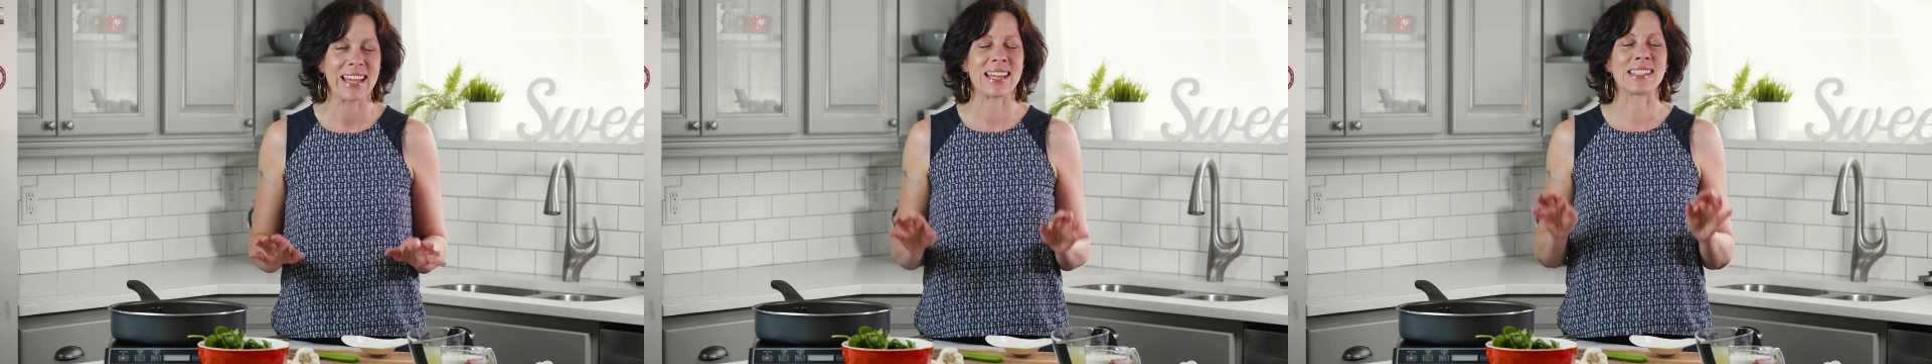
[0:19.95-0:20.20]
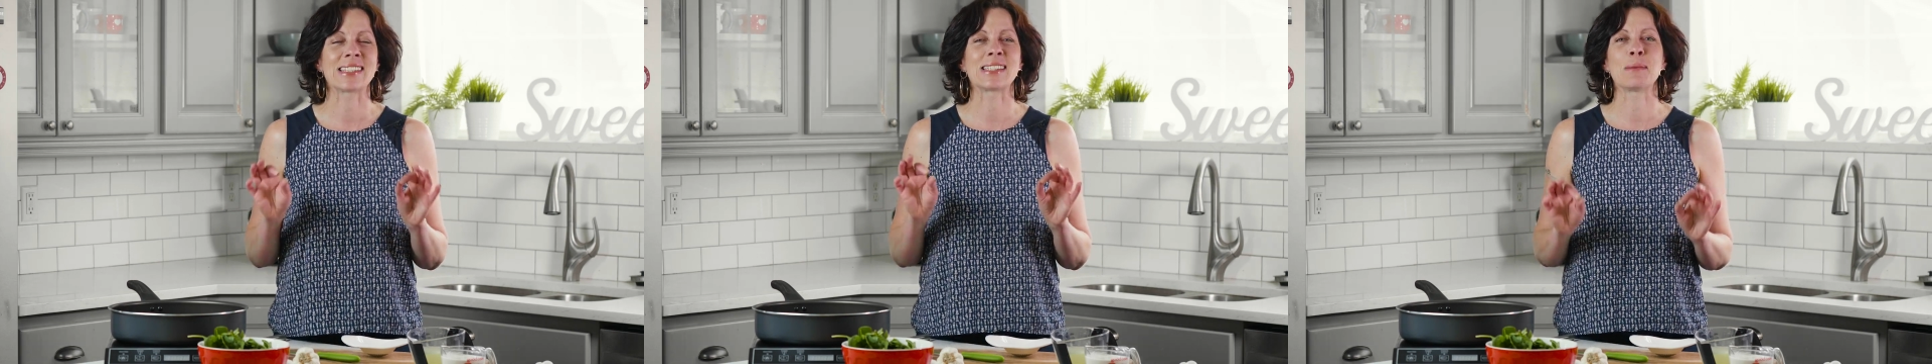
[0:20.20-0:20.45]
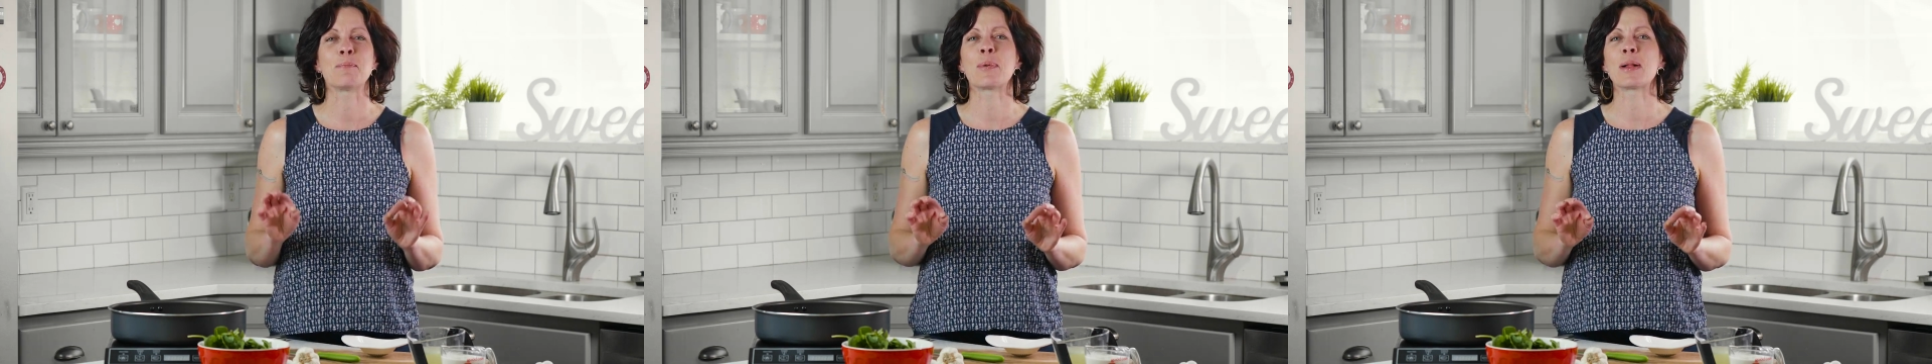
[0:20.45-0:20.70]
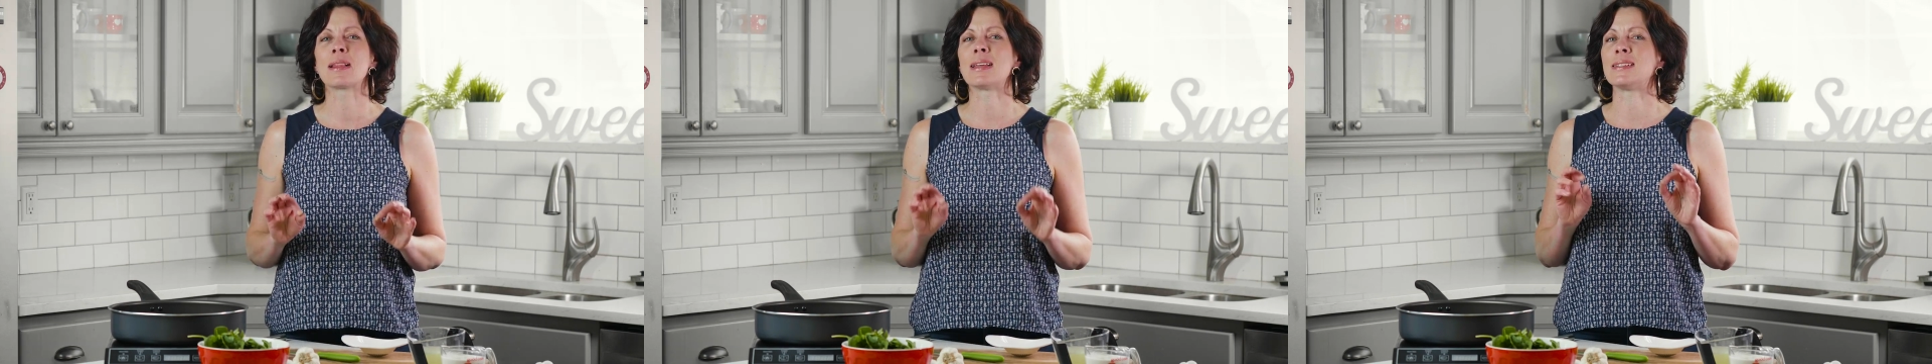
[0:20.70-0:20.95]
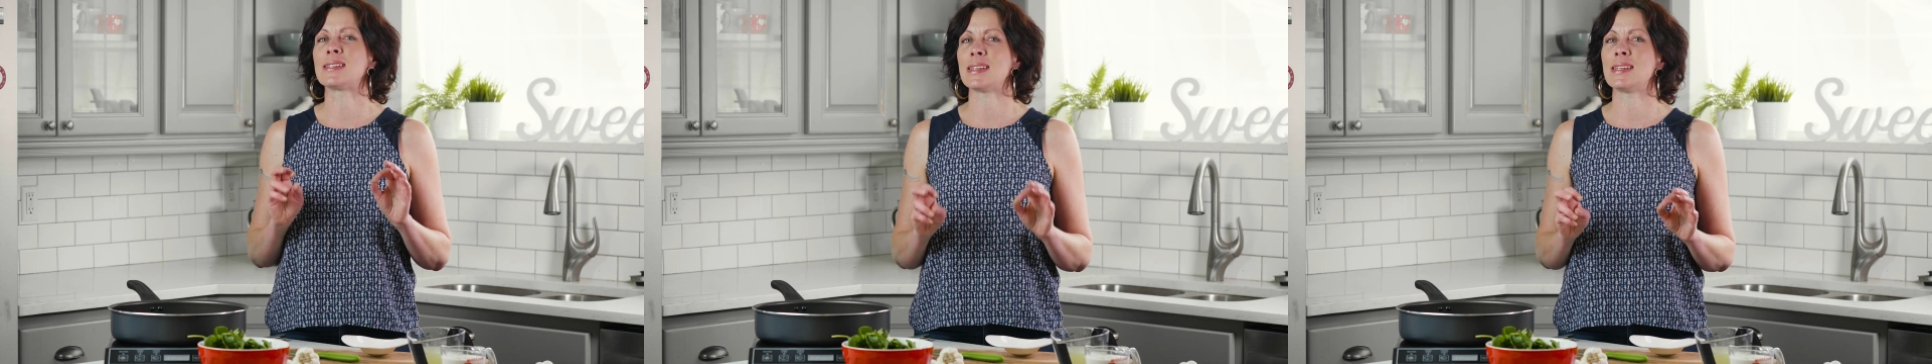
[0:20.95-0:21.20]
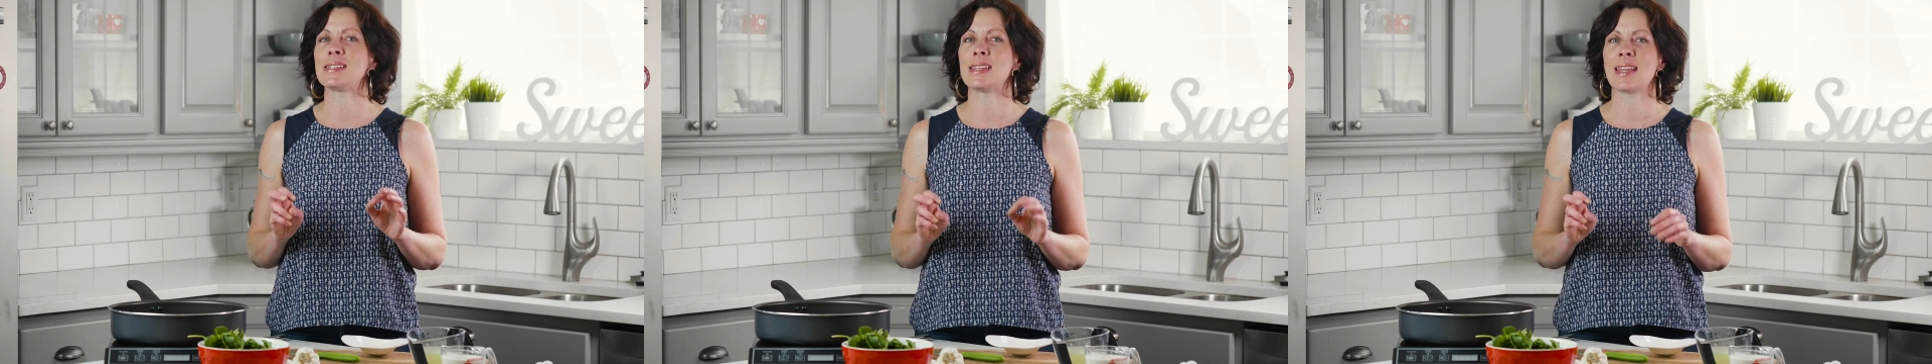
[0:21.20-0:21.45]
It's simple, it's
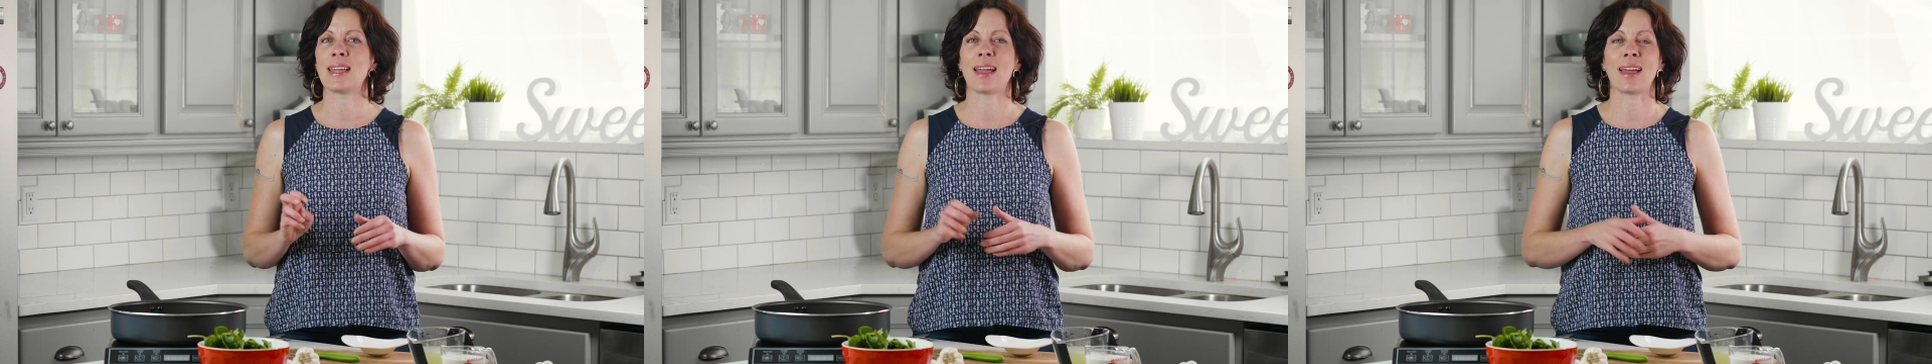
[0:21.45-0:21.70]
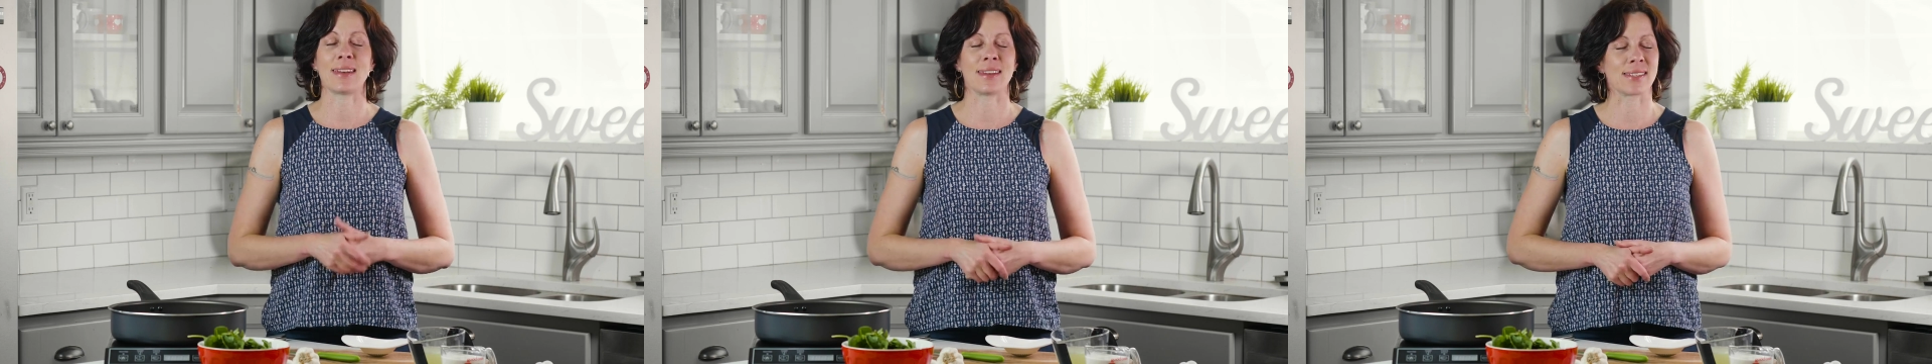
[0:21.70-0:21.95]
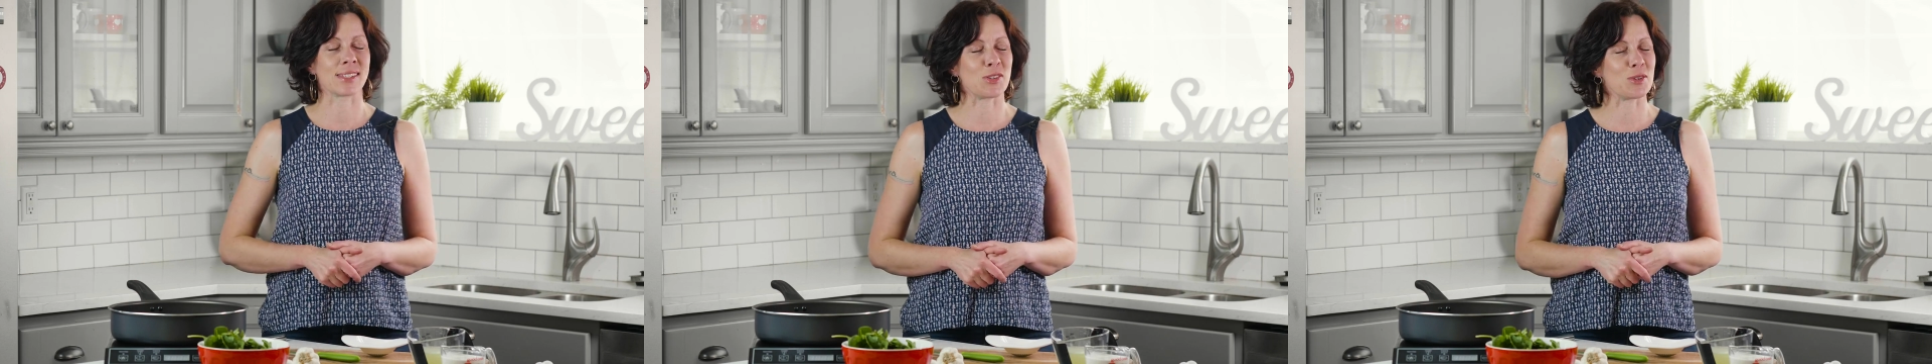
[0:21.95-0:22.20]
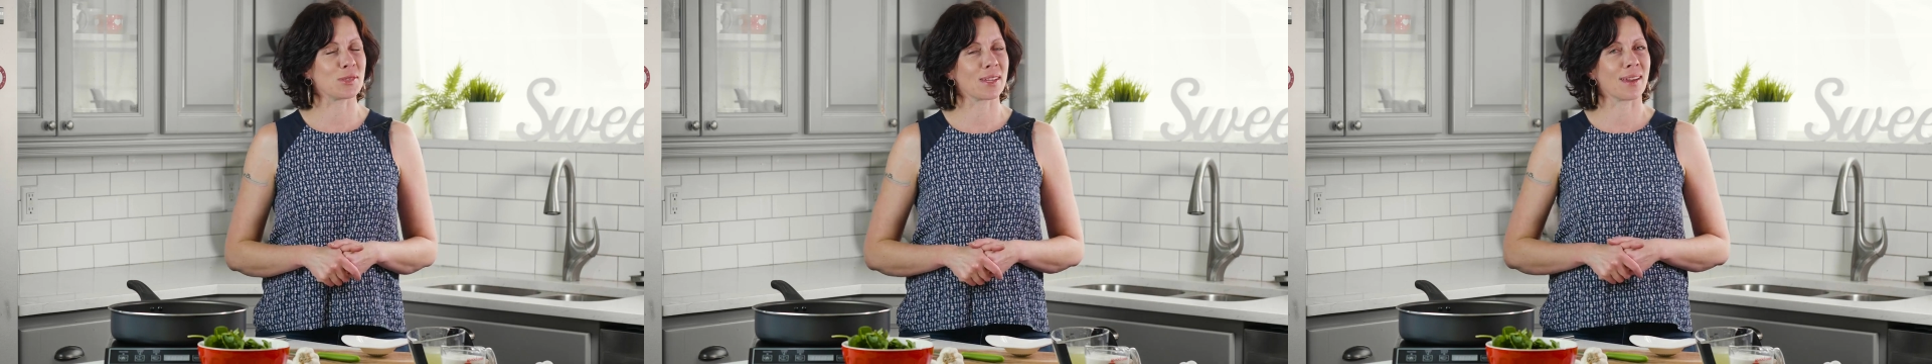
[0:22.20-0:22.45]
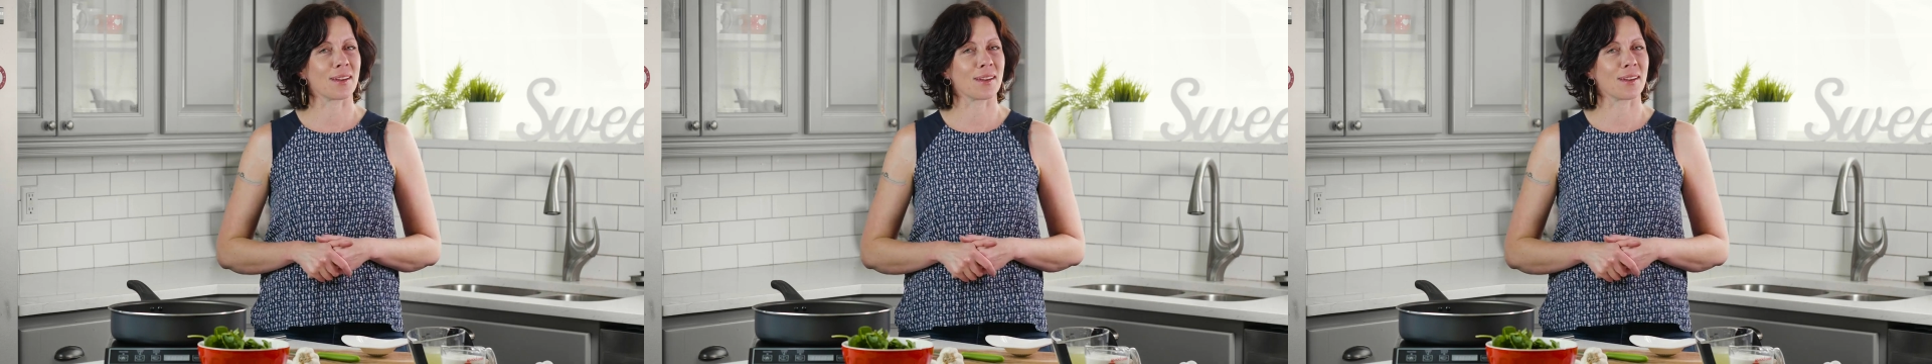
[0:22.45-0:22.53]
easy, and it's using